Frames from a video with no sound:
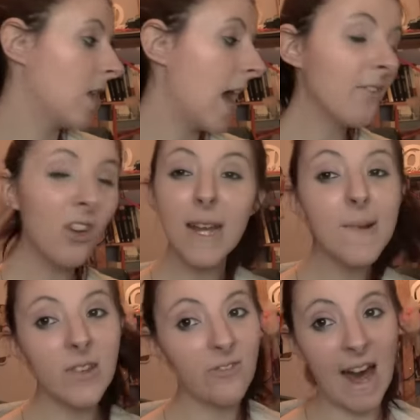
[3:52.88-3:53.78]
I've got
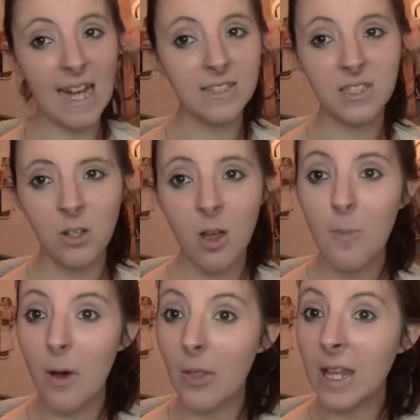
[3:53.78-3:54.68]
heaps of flats,
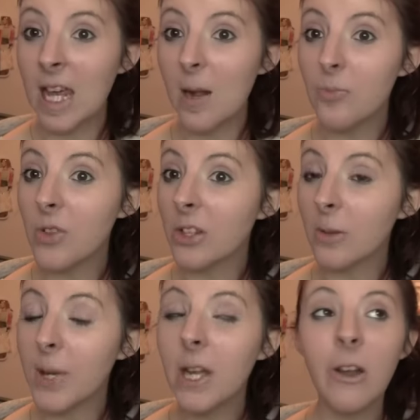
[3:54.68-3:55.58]
but they keep
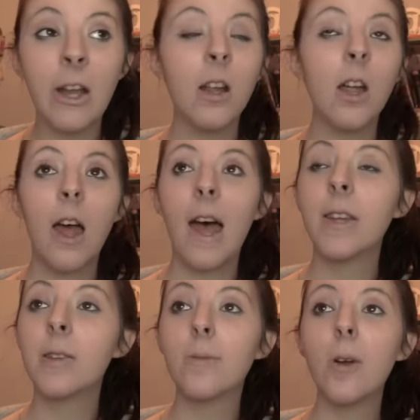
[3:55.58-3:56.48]
disappearing.
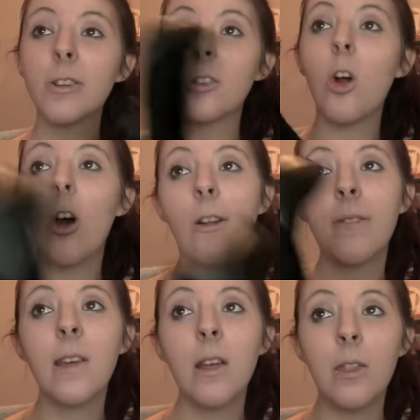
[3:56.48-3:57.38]
I swear to
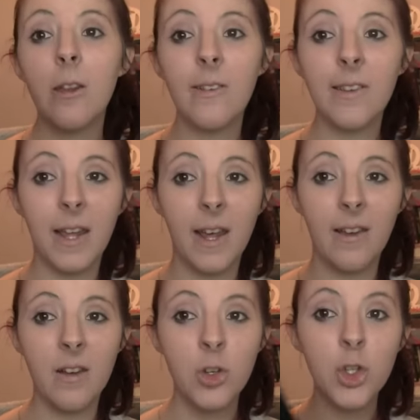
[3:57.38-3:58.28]
God, there is
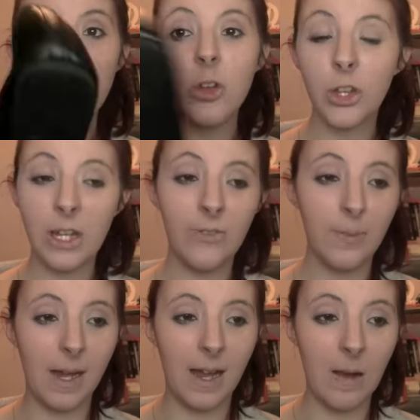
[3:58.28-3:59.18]
a shoe thief
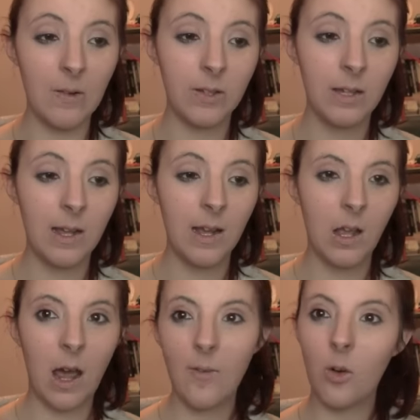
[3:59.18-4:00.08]
in my house.
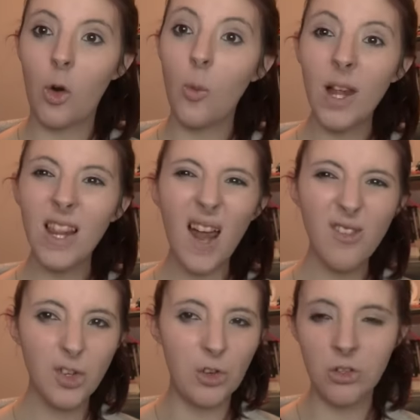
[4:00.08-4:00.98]
I've got all my
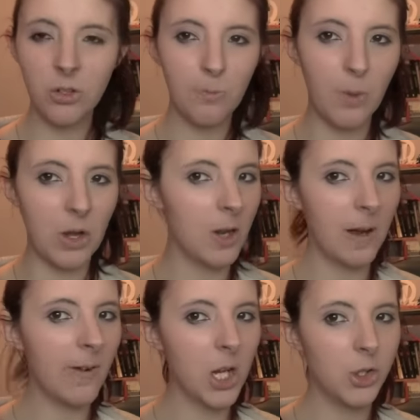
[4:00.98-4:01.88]
left shoes, but none of
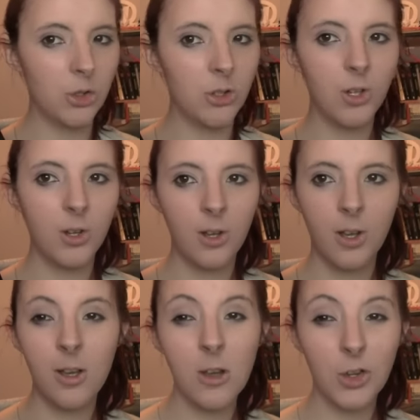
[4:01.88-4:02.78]
my right shoes.
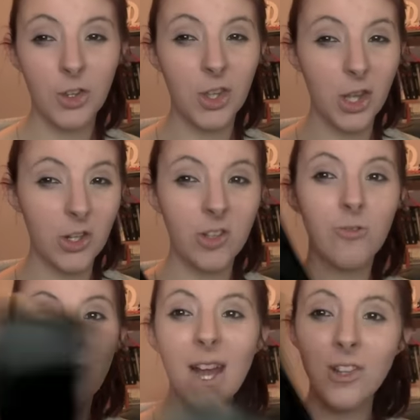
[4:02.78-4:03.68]
So there's
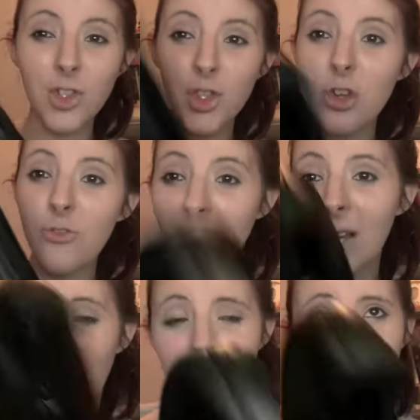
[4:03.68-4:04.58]
a right shoe
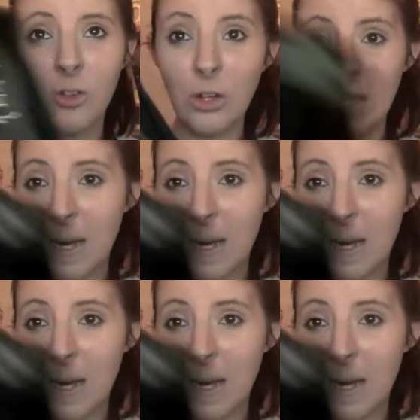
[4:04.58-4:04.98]
fairy who